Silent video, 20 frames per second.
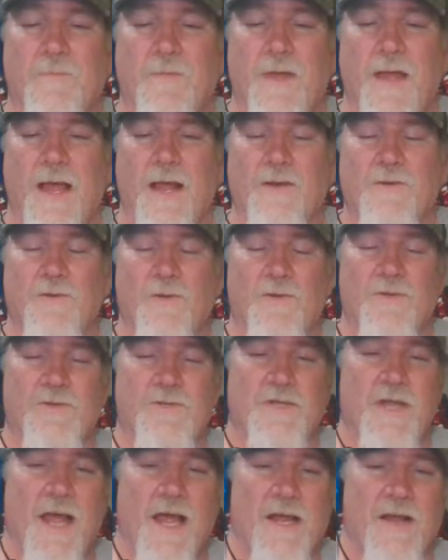I told
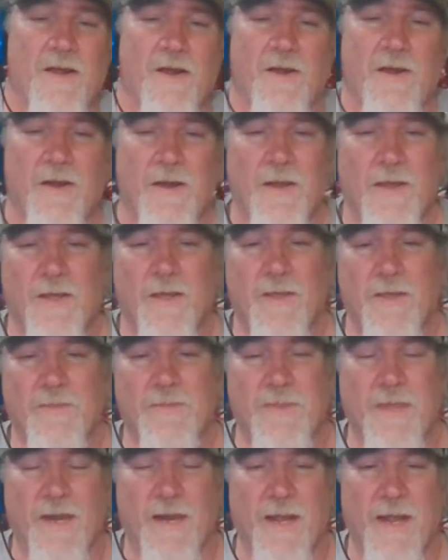Shocker
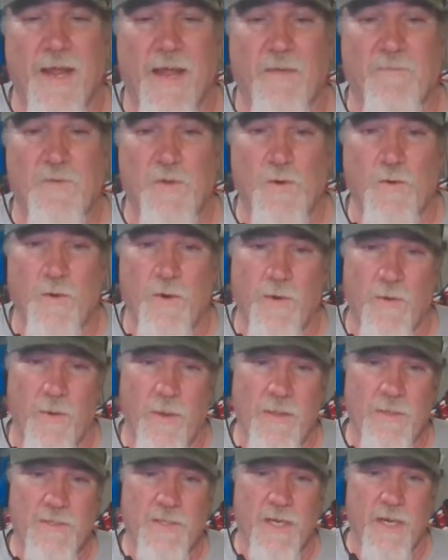that I have to do an
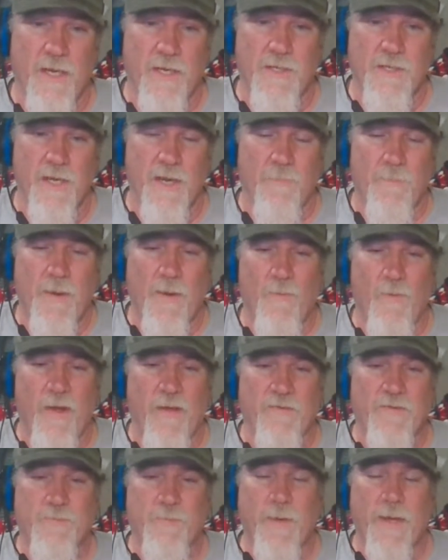oil change on my
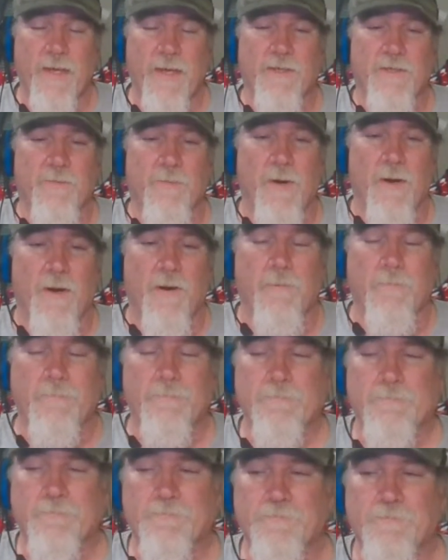wife's bike tomorrow.
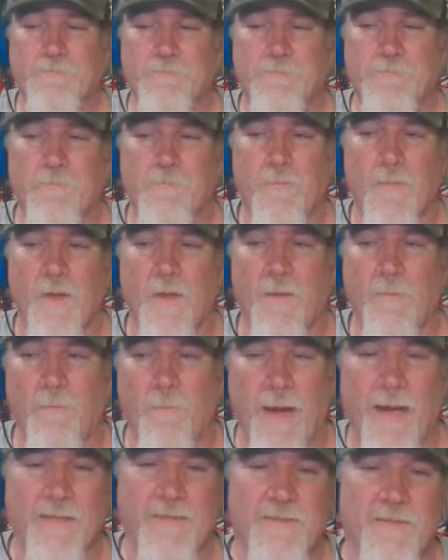
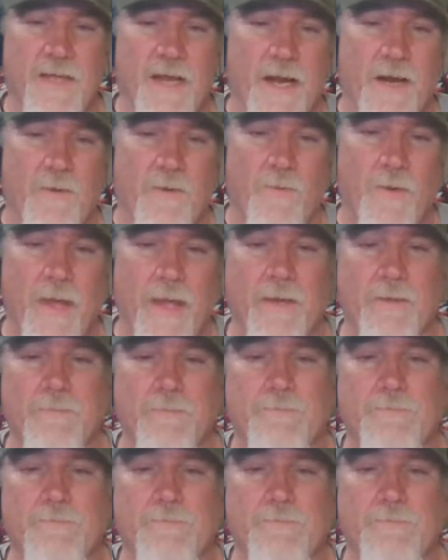Mine's got to wait.